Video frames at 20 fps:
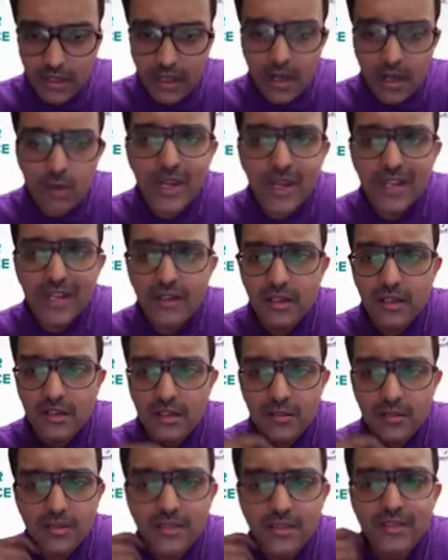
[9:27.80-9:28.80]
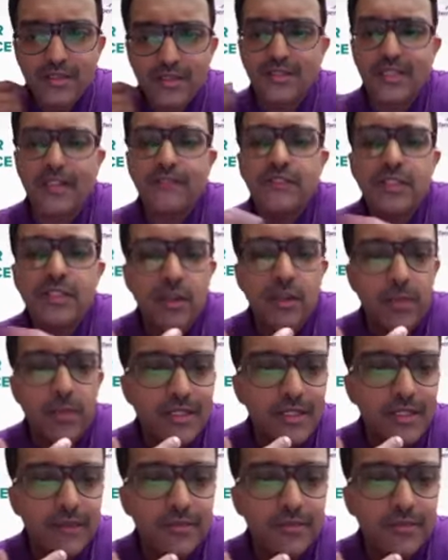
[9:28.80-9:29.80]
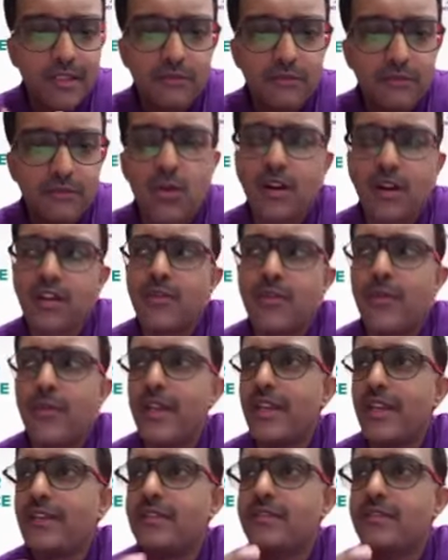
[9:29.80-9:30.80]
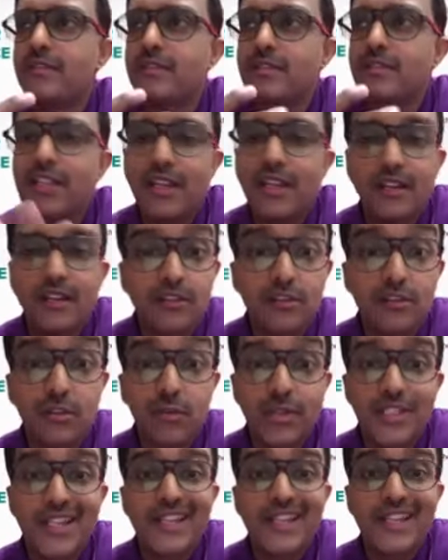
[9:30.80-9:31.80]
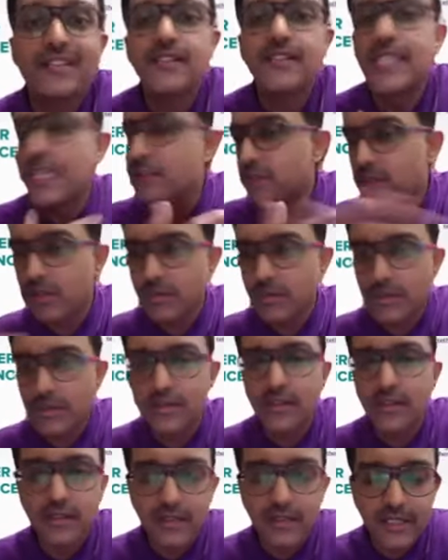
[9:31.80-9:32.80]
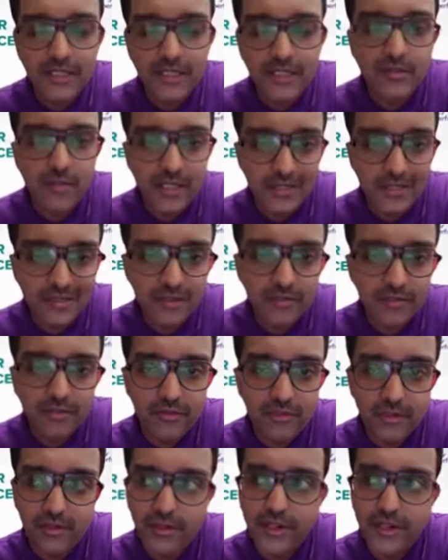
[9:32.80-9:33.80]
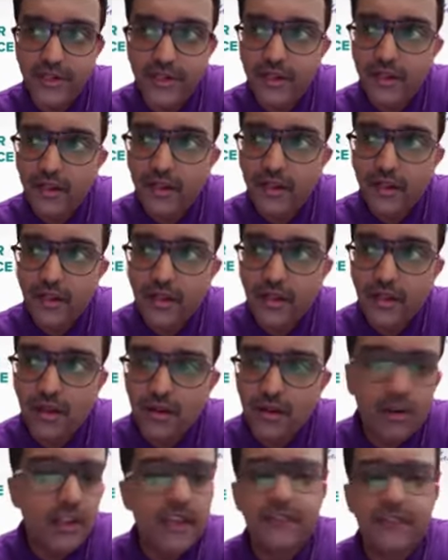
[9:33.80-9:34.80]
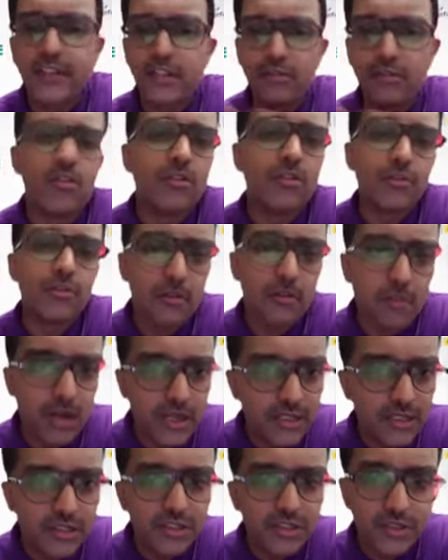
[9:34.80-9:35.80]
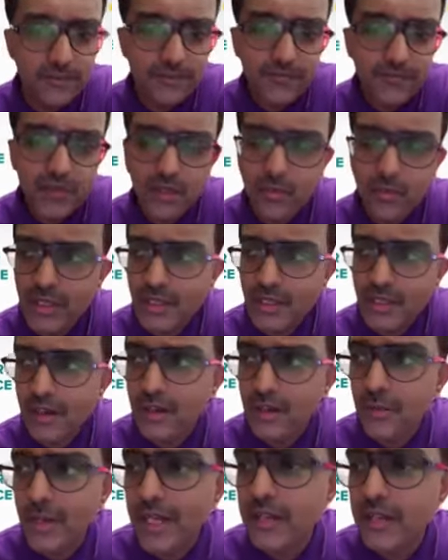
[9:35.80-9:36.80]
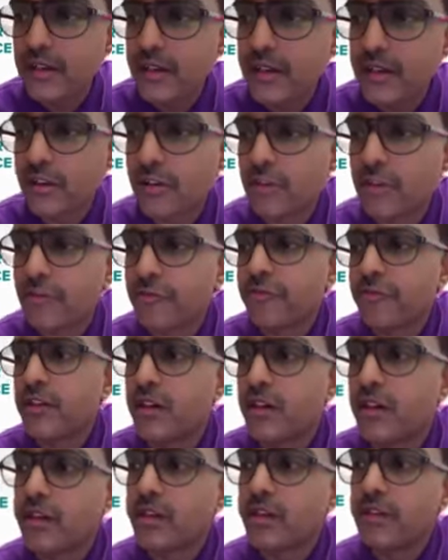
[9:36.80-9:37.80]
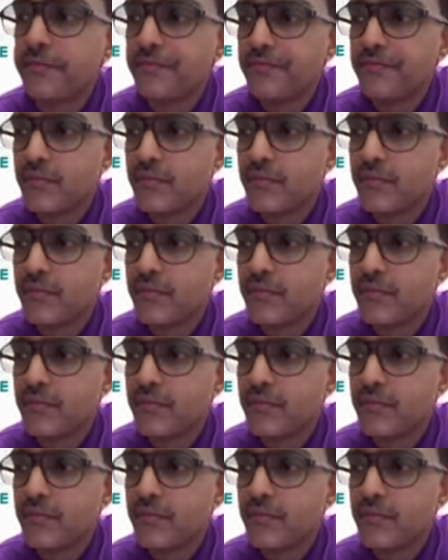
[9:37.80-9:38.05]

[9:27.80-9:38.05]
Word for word: how can customers self-service themselves? What are the various channels through which I can self-service certain things myself, right? Uh, not having to go to a branch. With the advent of uh,